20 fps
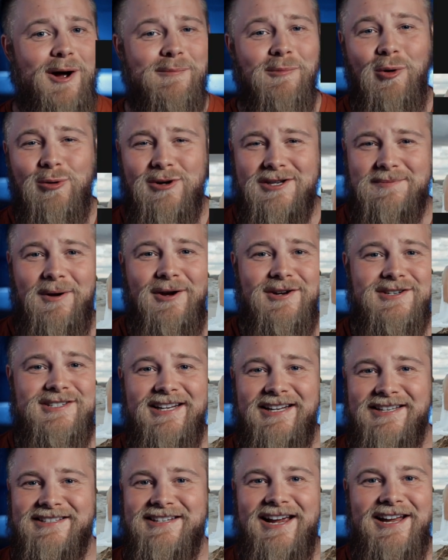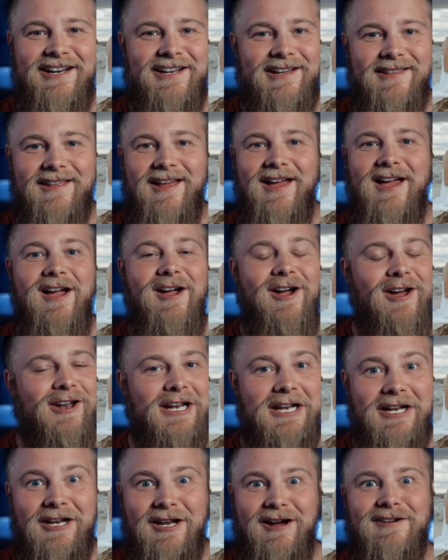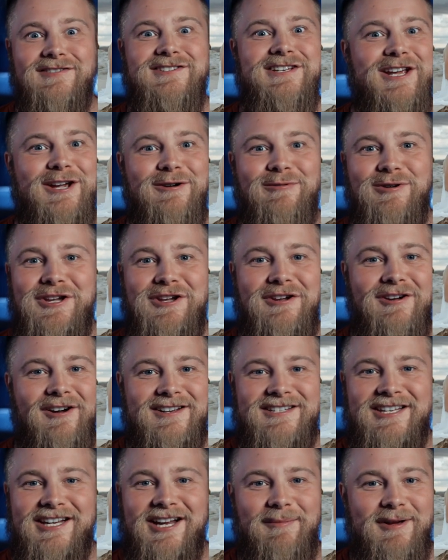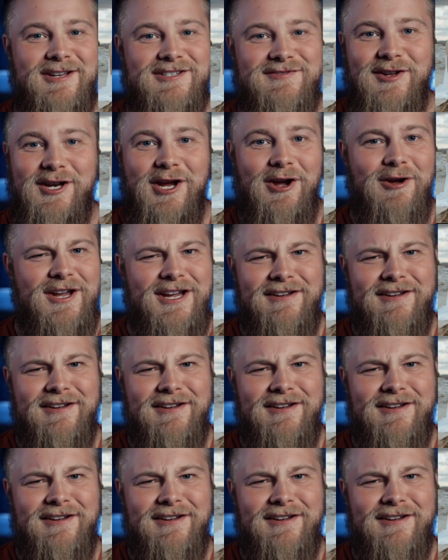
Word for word: I'm always posting daily there there. I'd love to hear what you guys think about this video,